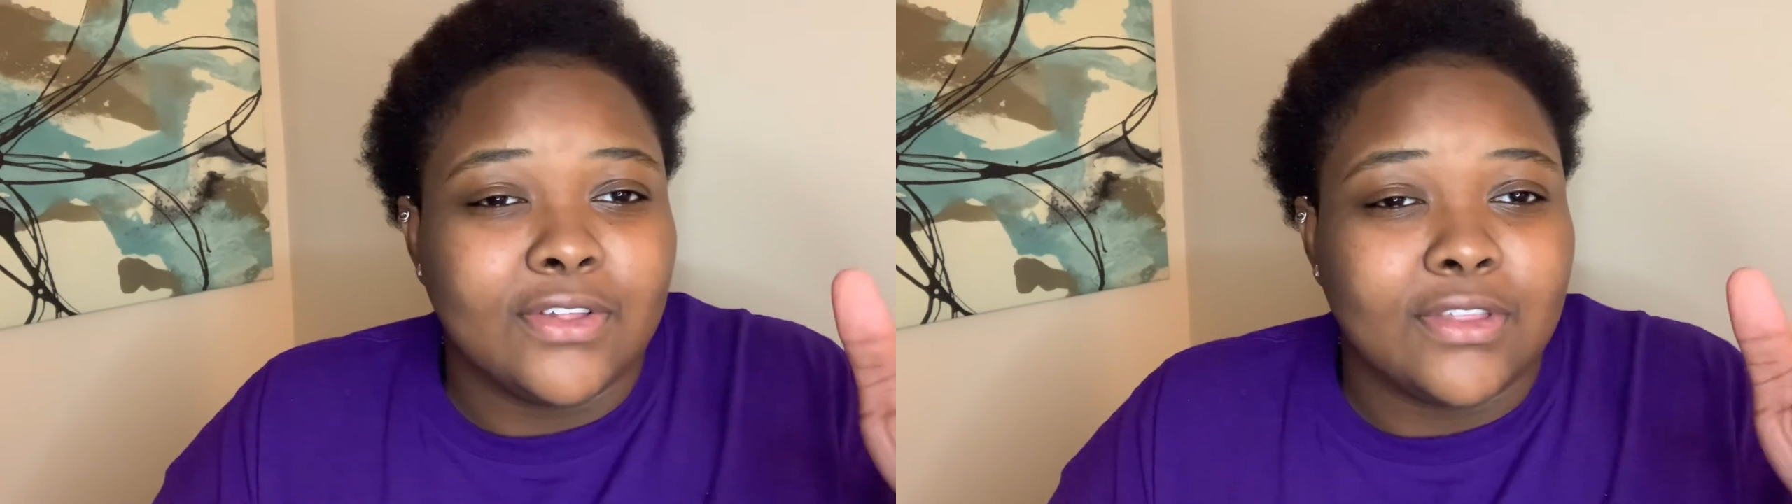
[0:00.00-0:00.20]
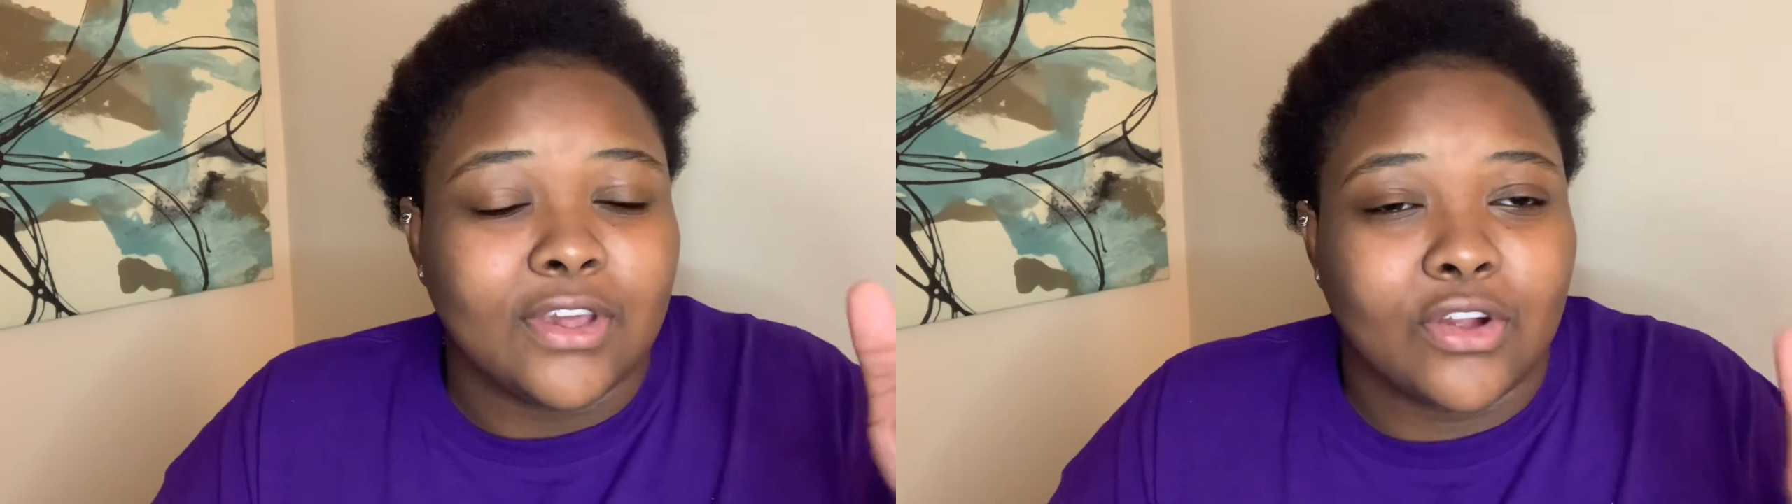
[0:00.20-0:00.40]

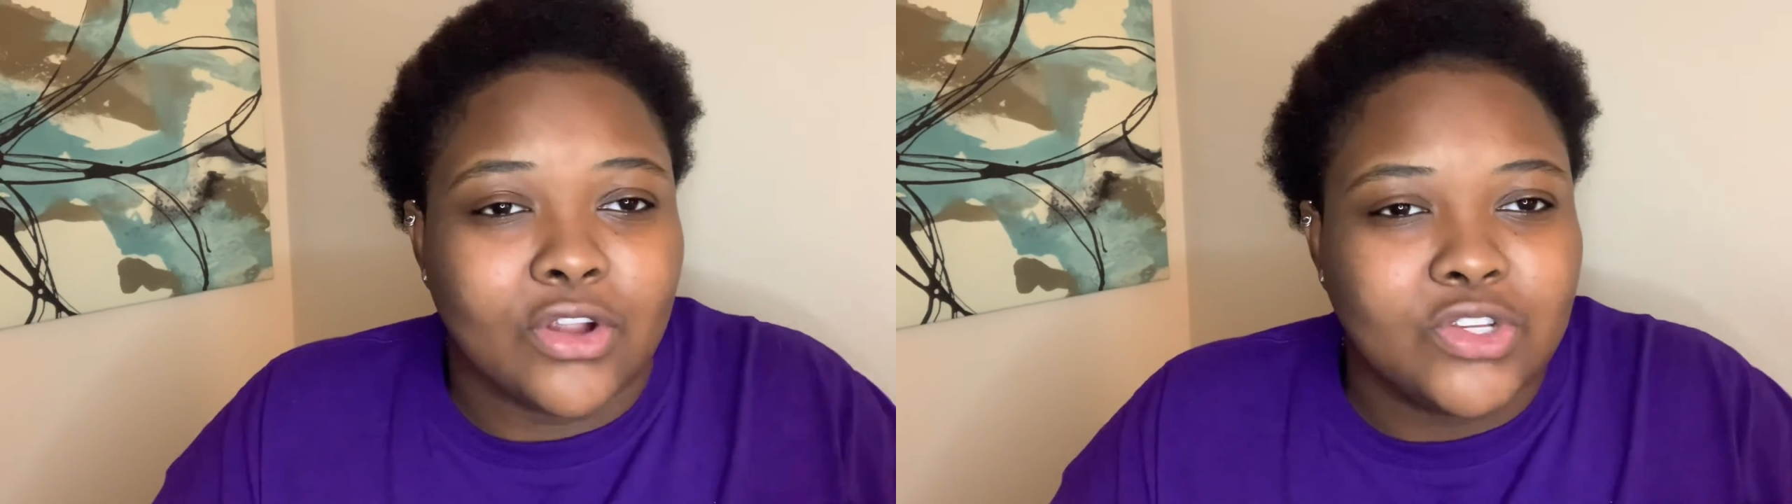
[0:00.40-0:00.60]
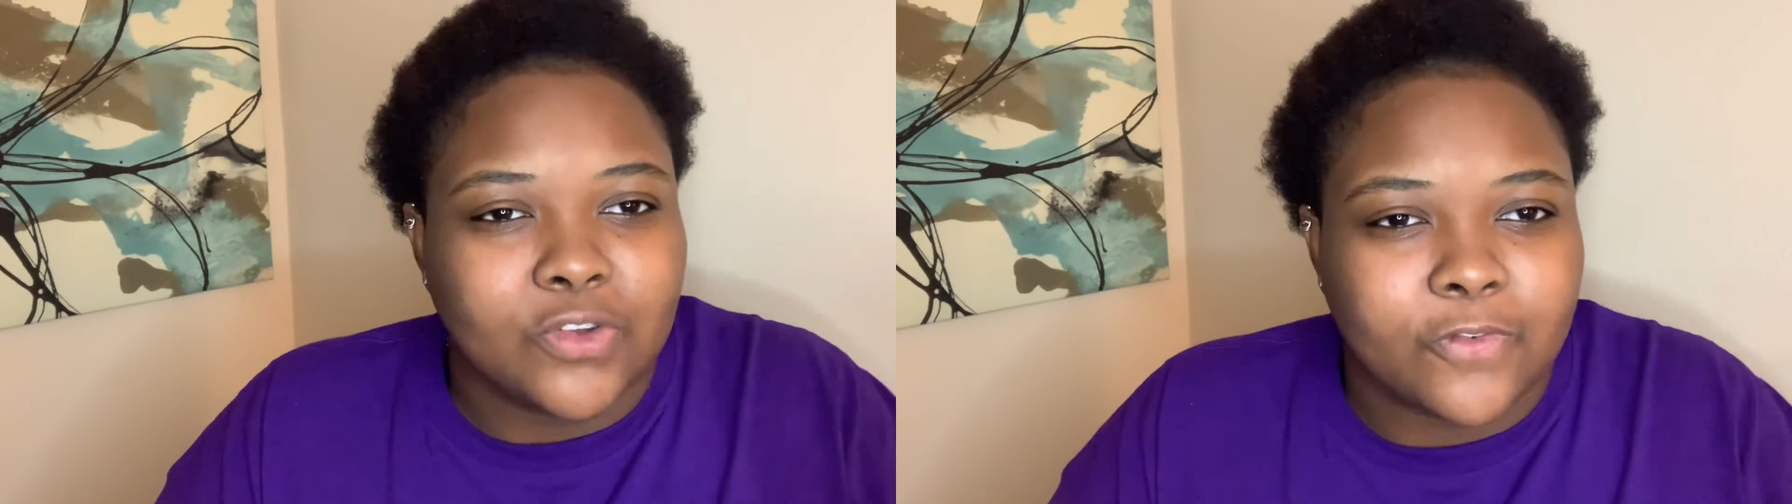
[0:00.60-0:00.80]
they'll
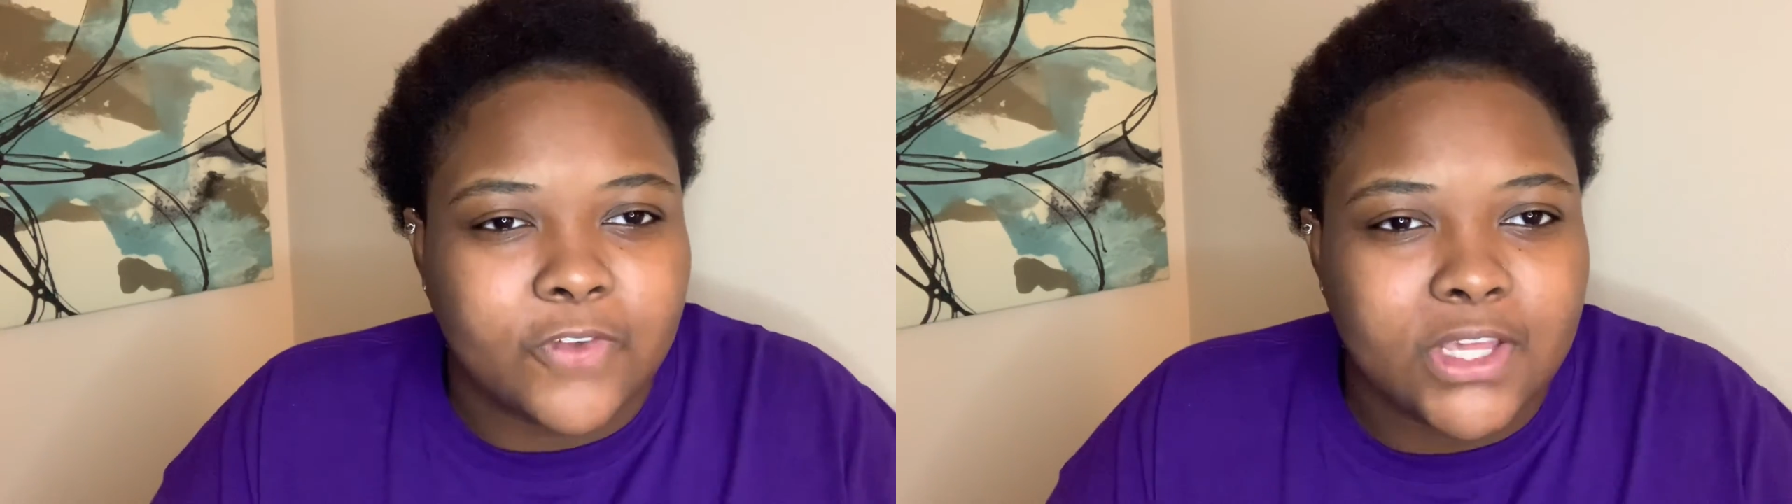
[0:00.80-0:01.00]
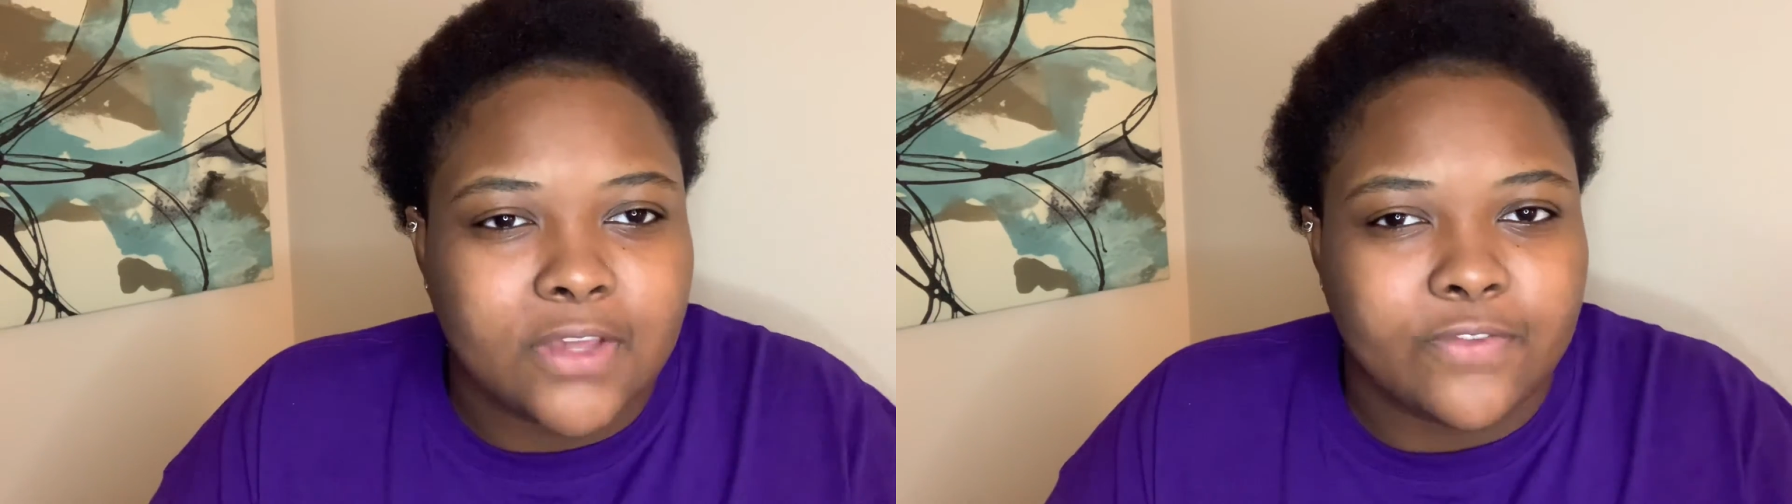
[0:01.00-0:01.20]
hurt your
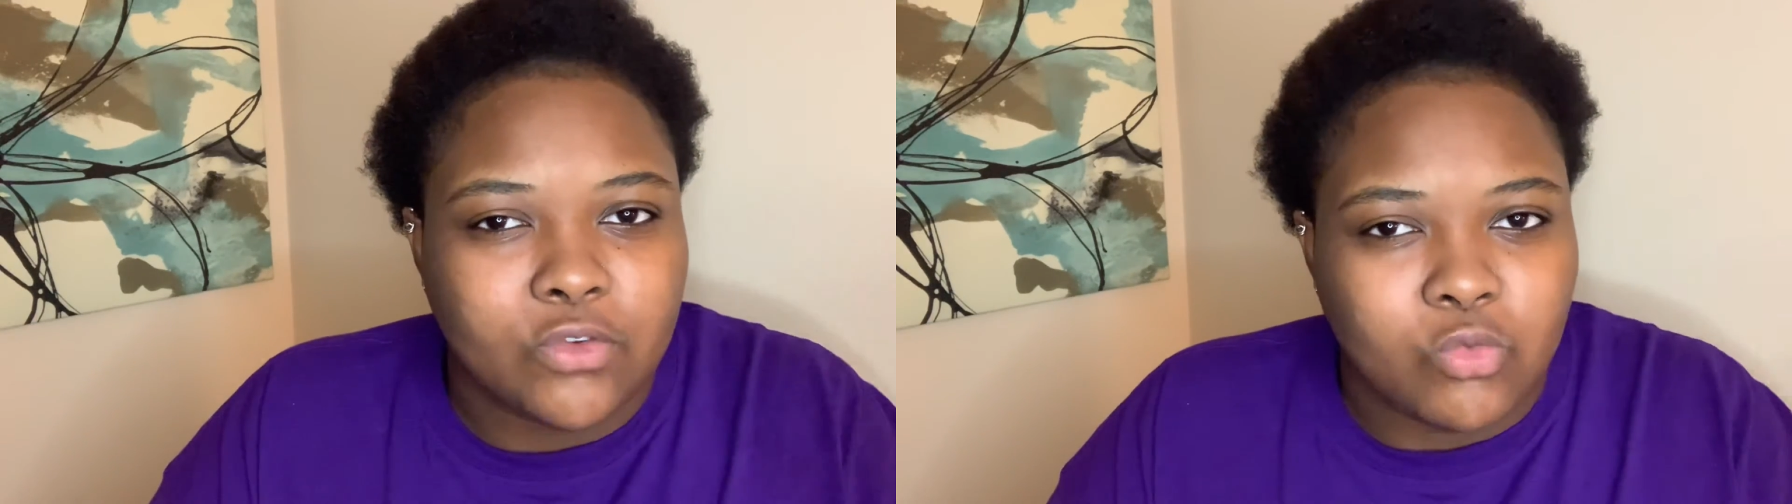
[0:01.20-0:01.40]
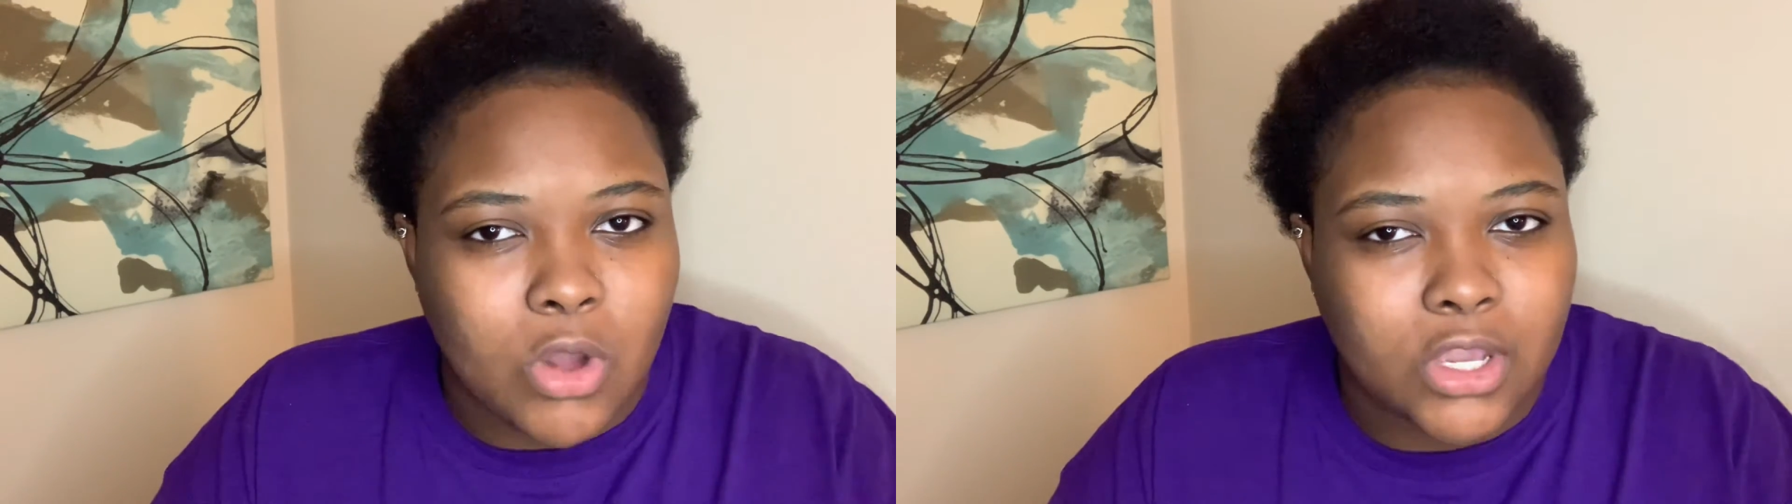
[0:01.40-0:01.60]
feet if you
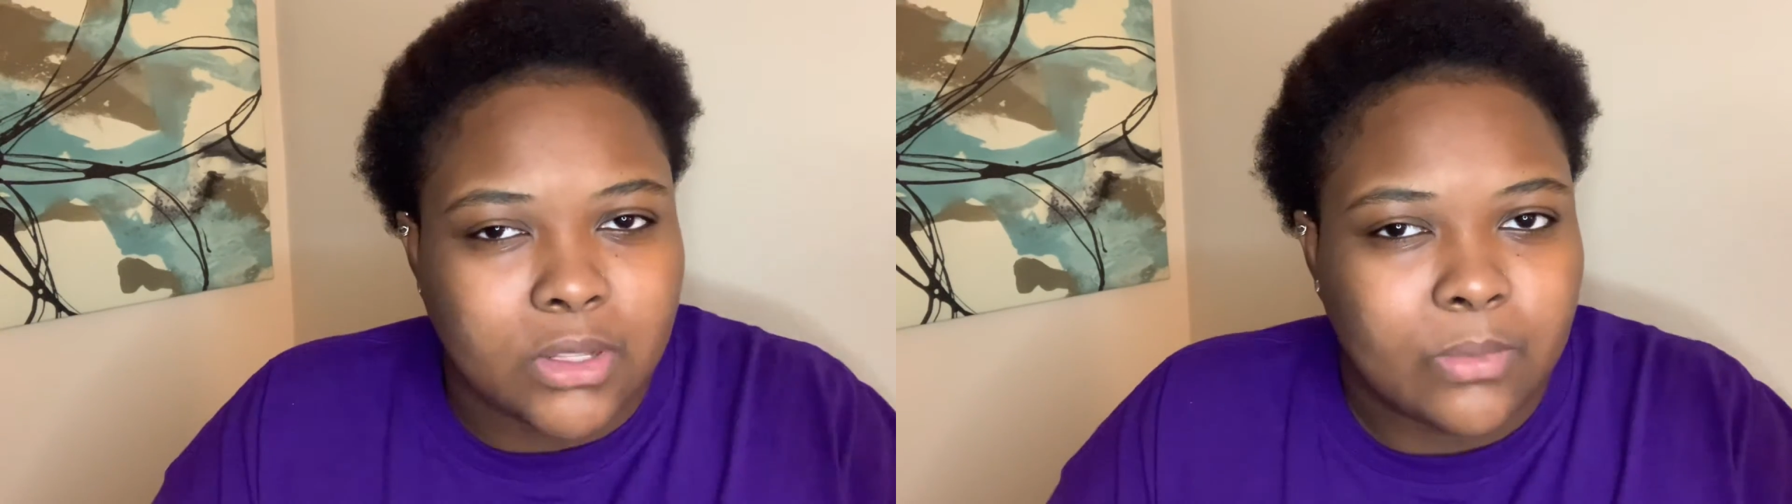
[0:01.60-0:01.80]
walk in